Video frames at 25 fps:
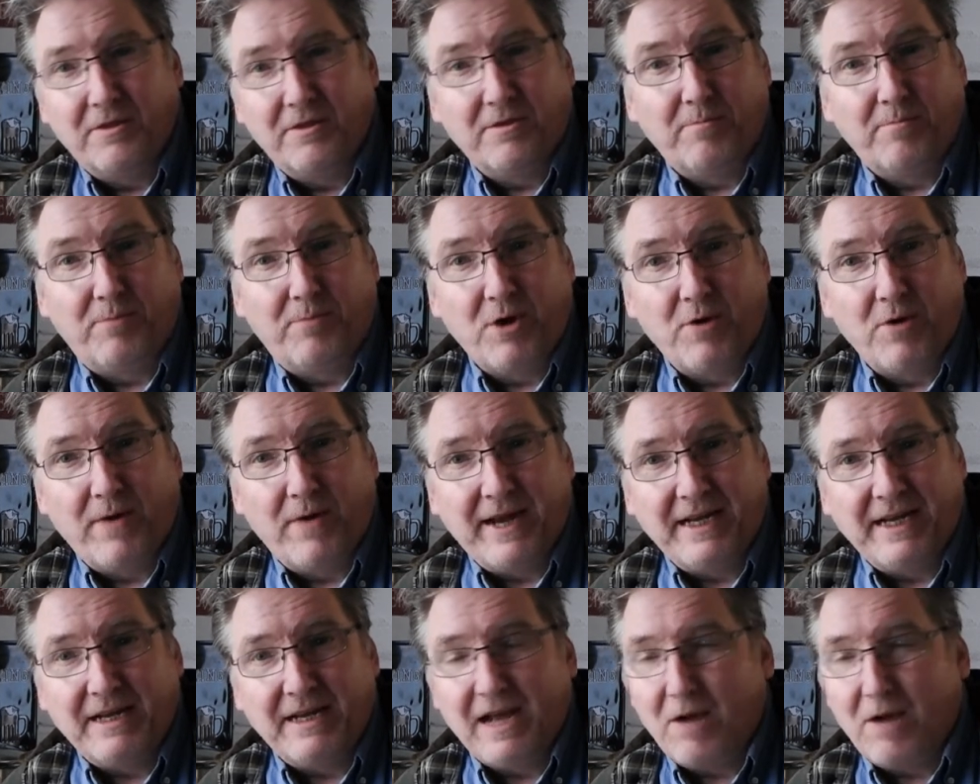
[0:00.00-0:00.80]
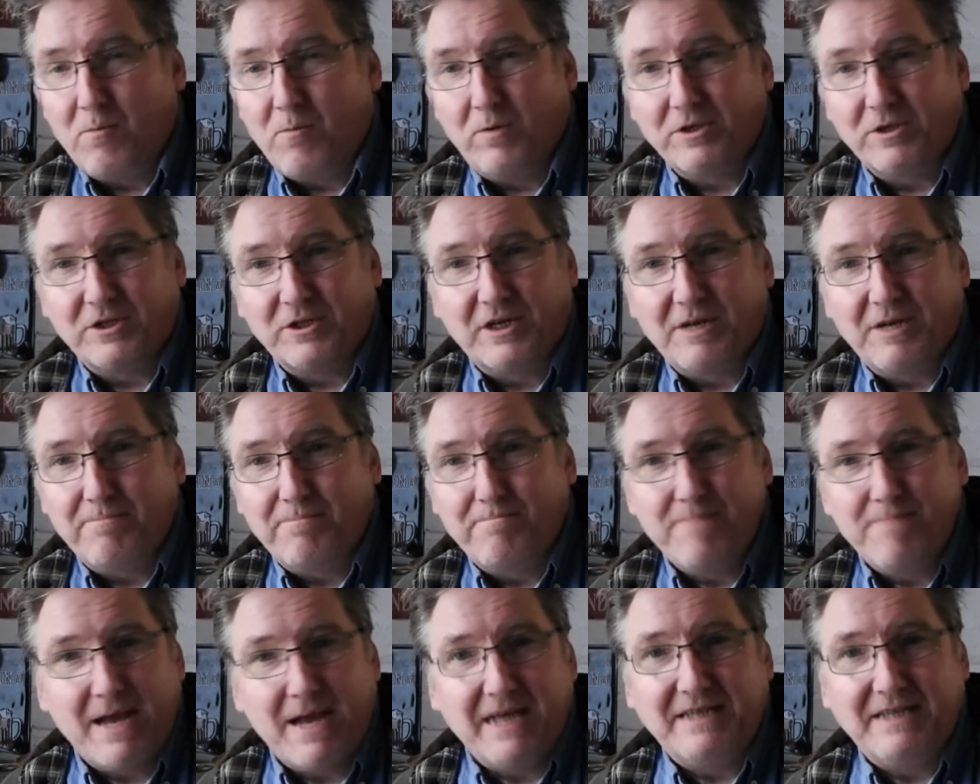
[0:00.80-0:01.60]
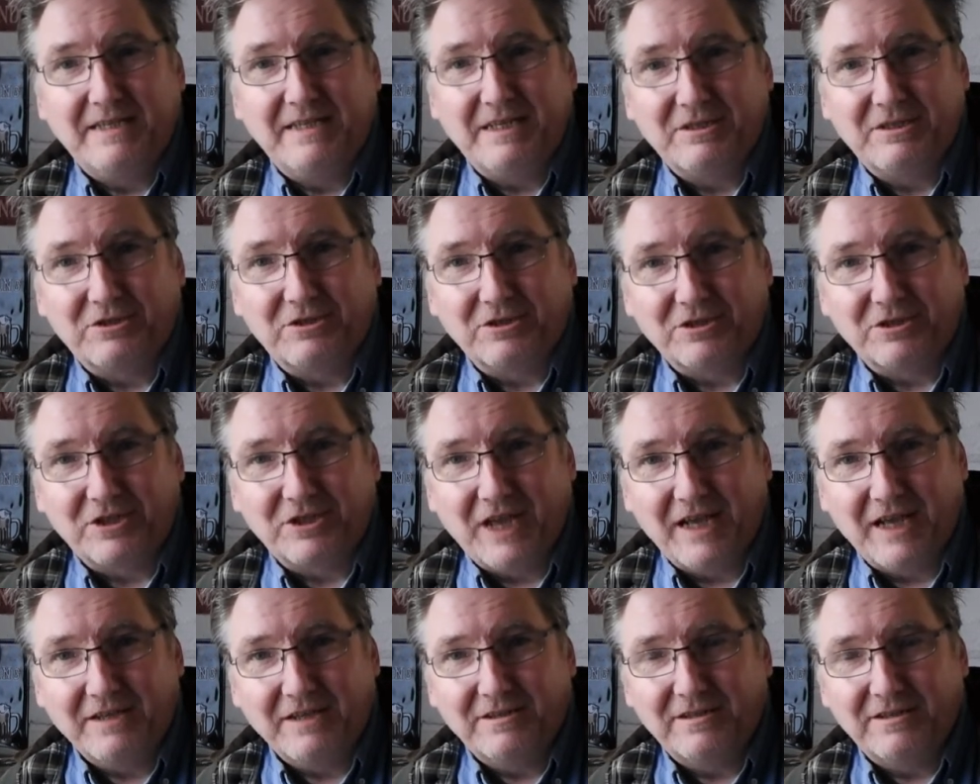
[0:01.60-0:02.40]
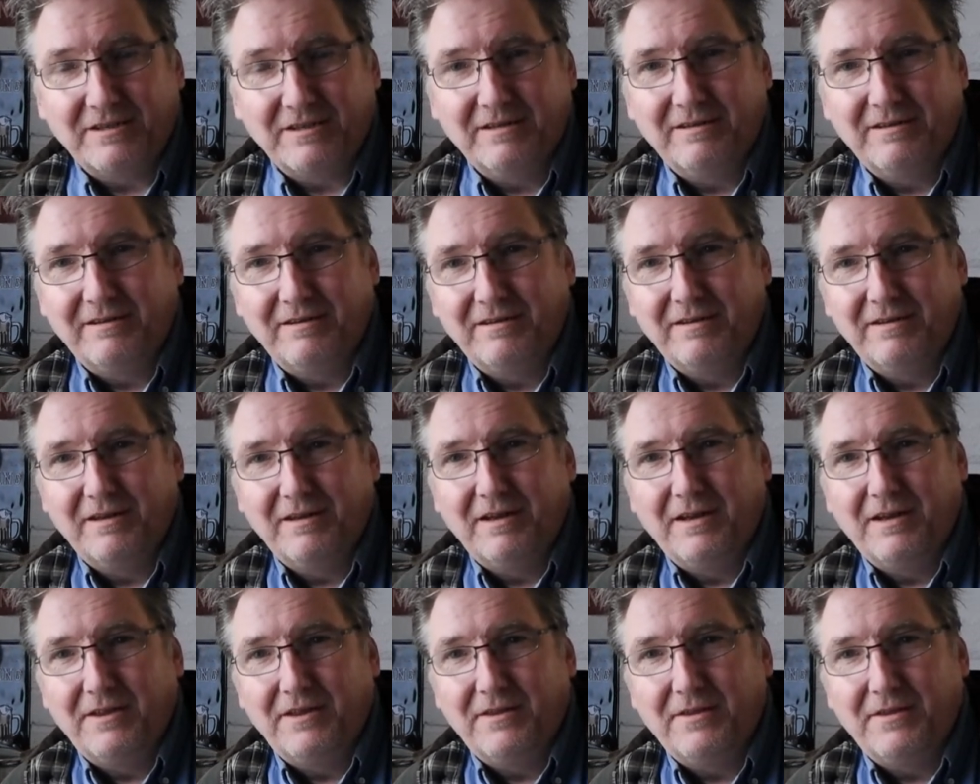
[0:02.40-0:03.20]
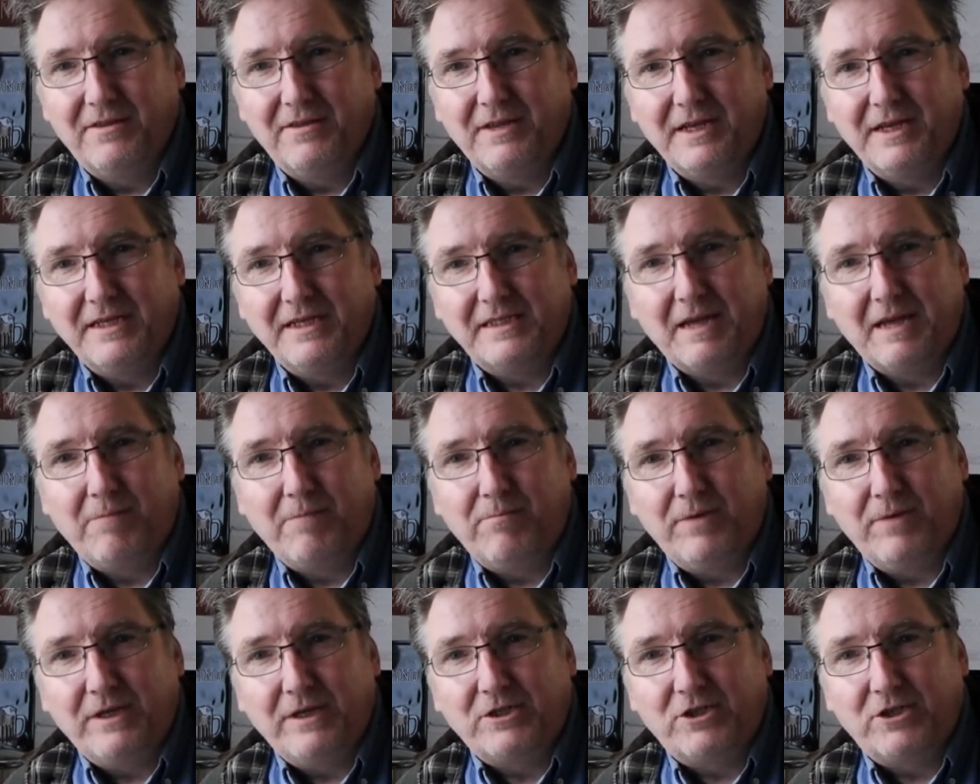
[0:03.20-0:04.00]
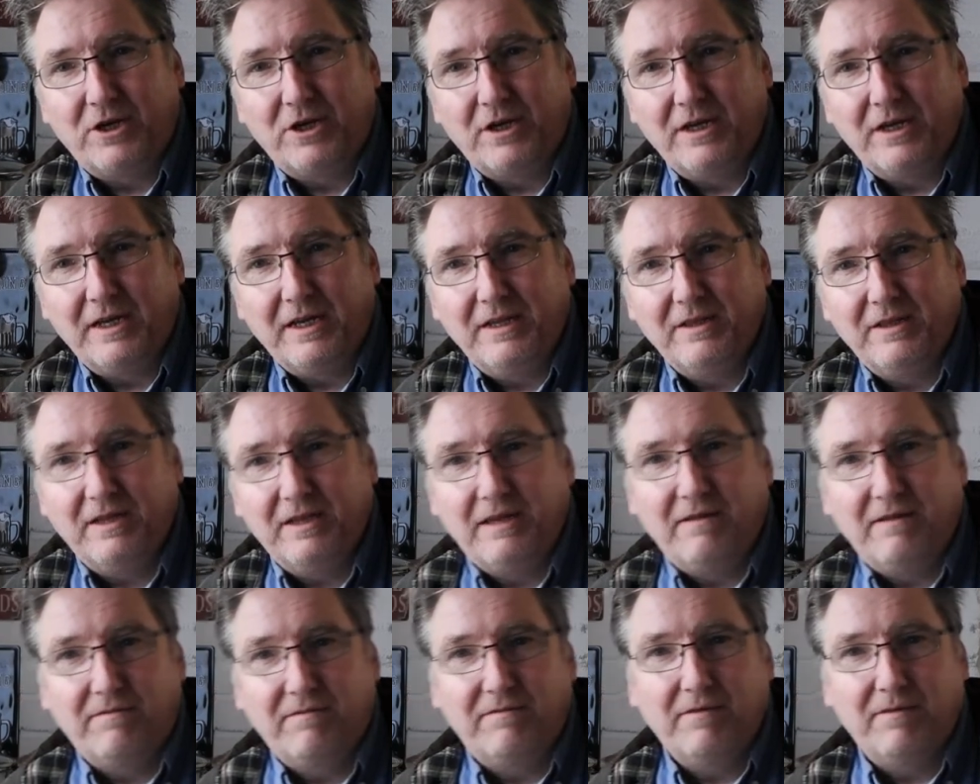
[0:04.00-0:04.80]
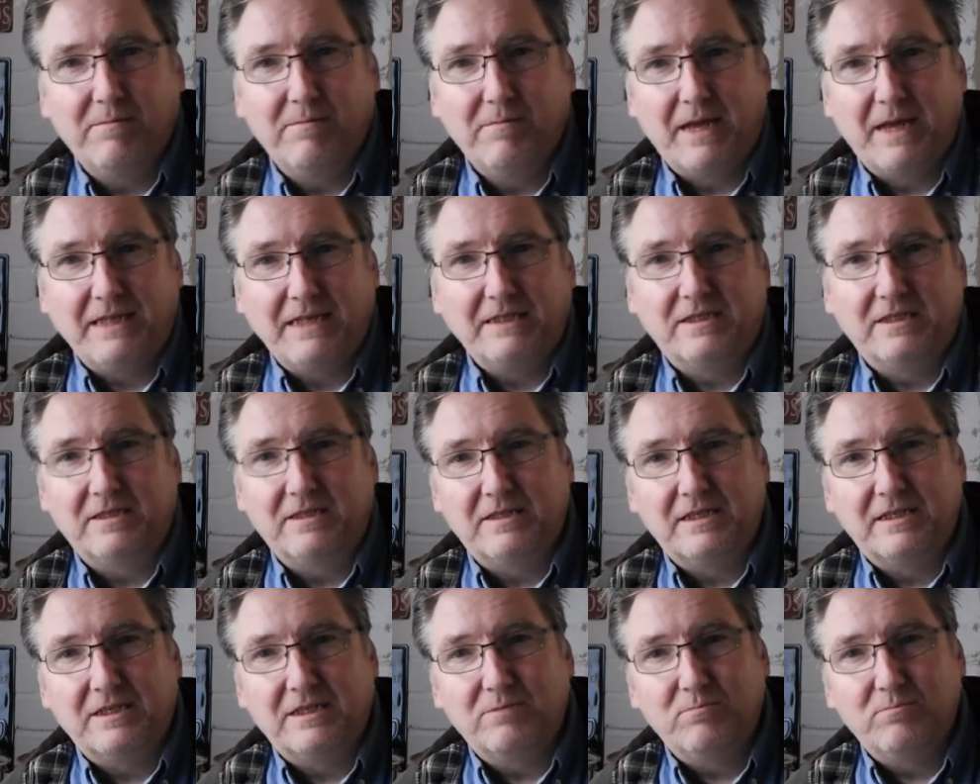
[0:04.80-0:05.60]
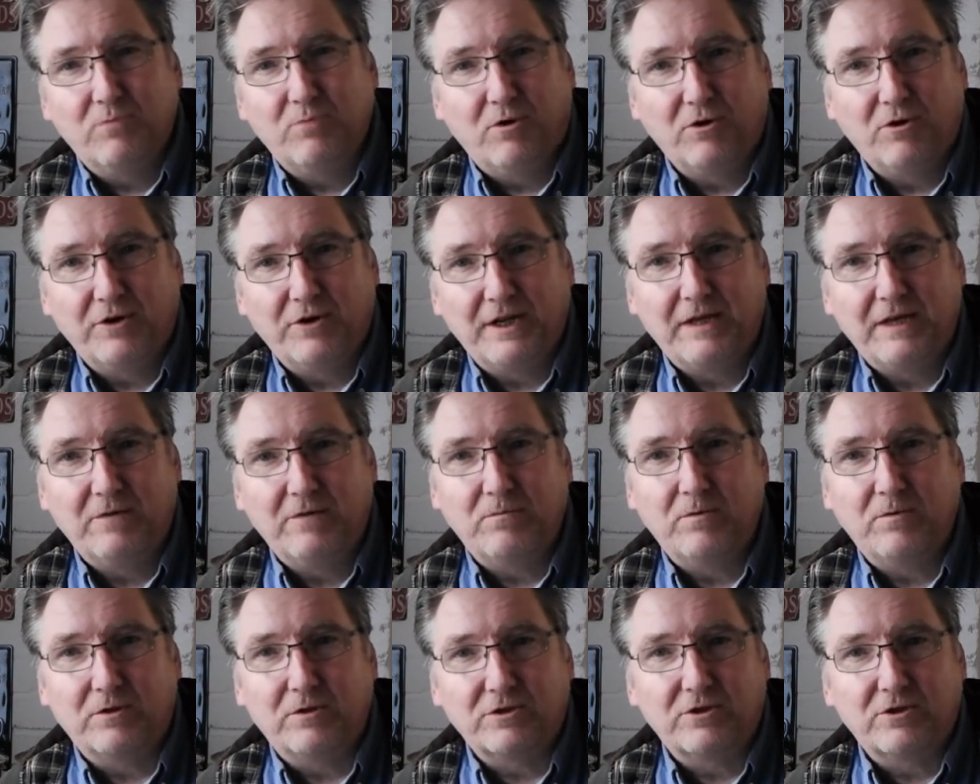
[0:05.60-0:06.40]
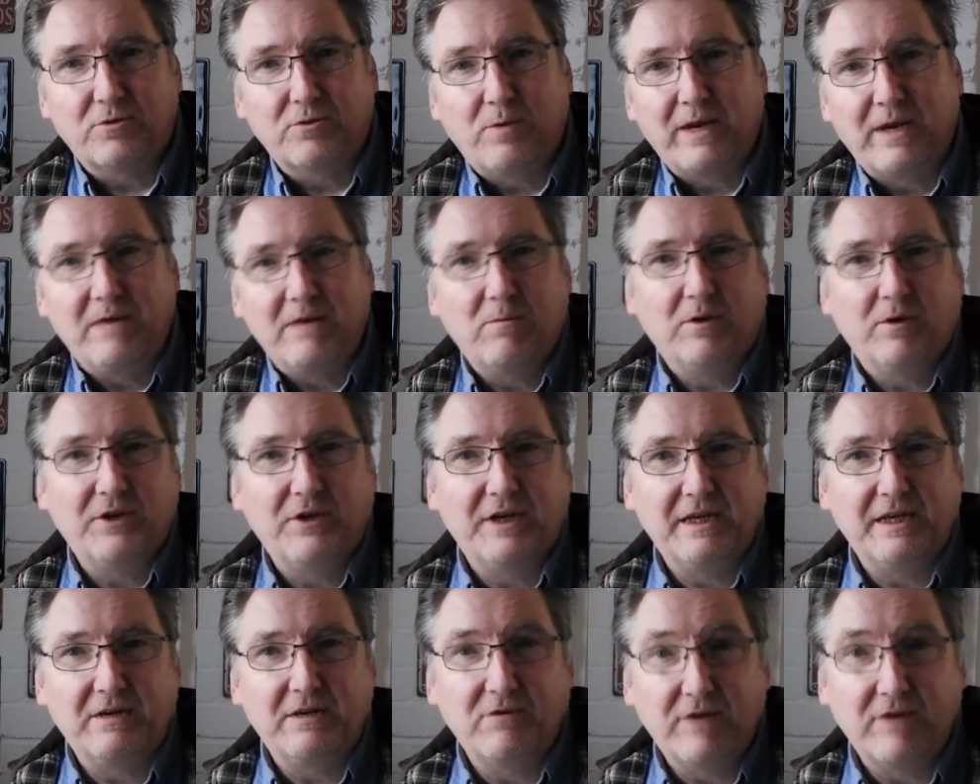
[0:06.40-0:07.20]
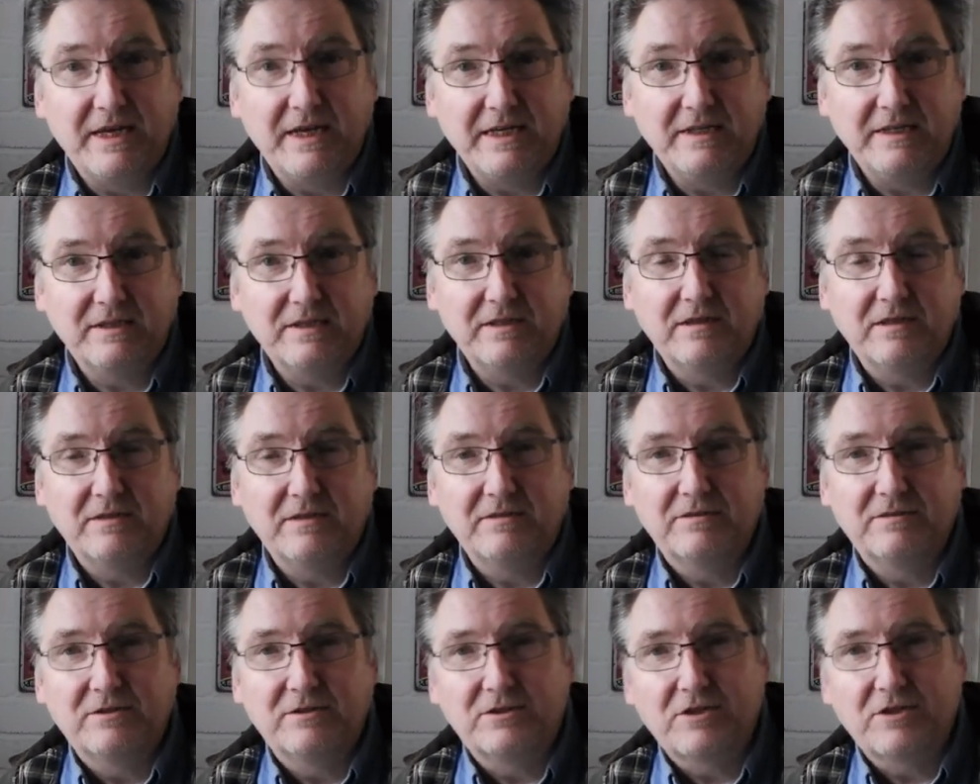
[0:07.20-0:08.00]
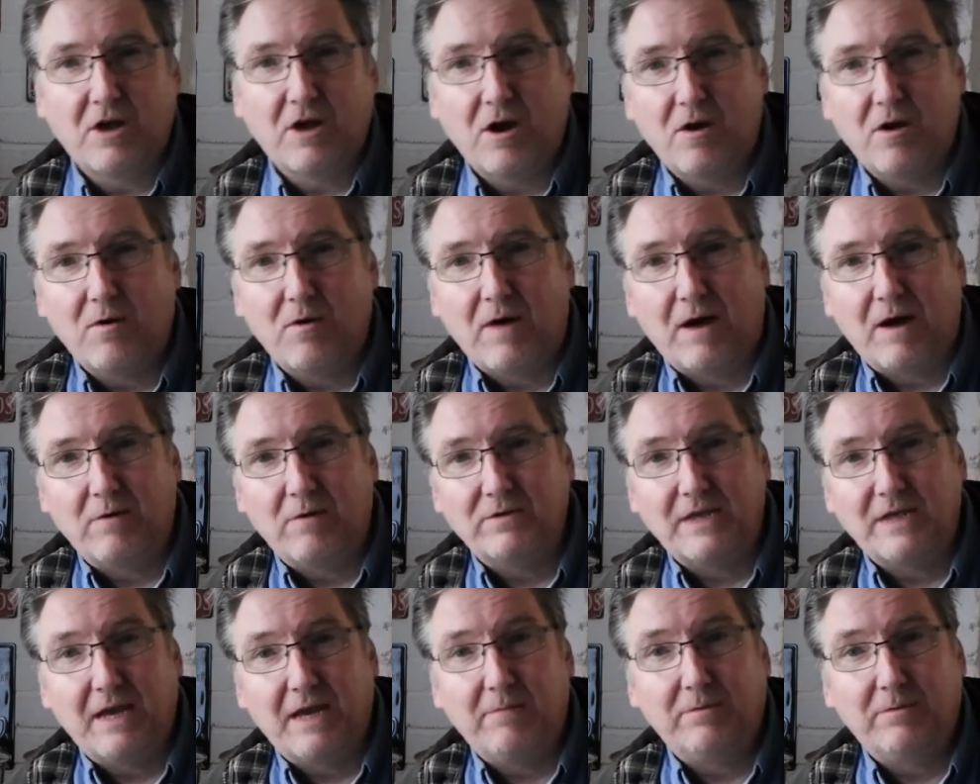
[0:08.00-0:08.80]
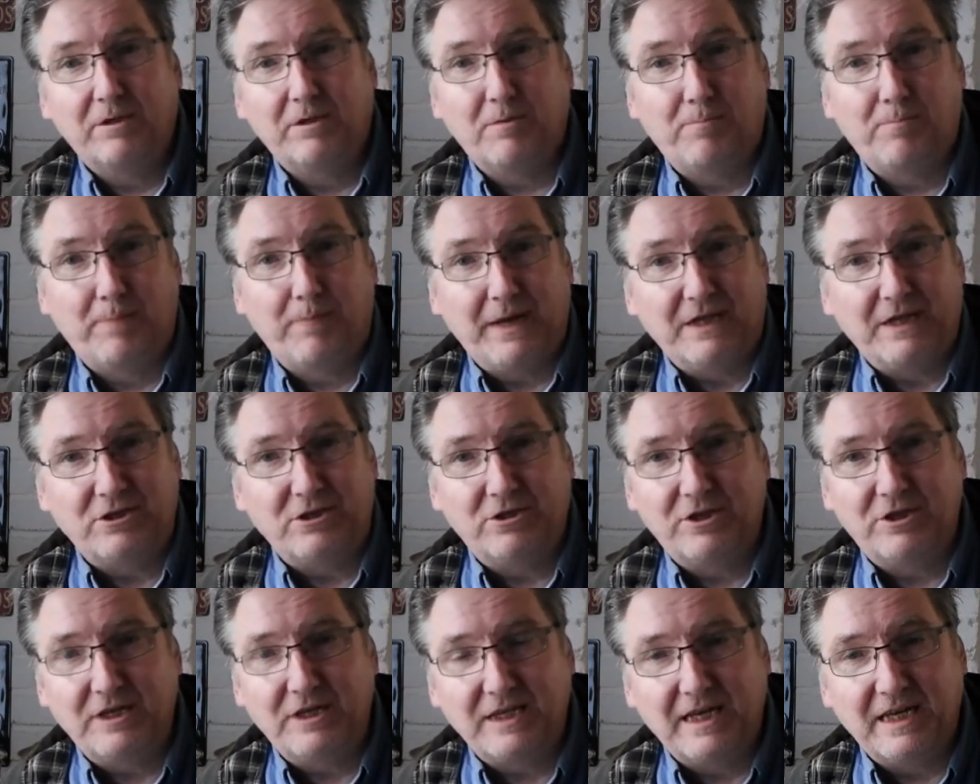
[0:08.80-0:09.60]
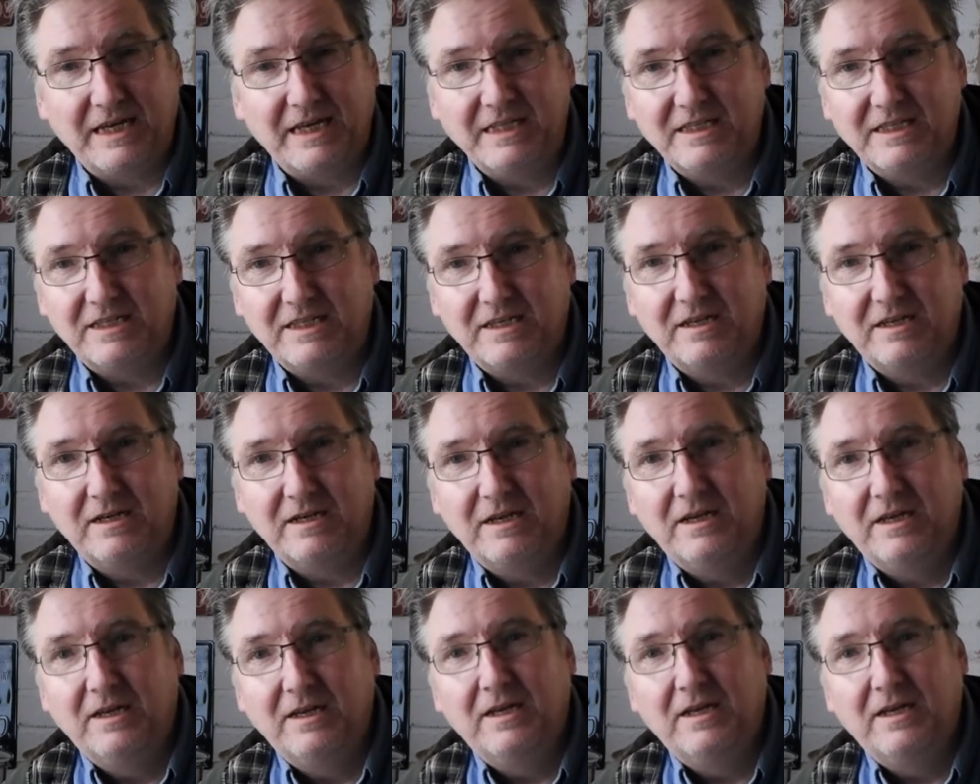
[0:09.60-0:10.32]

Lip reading: The brewing was an amazing success. The temperature in the fermenter this morning was 21 degrees, so I was able to pitch the yeast.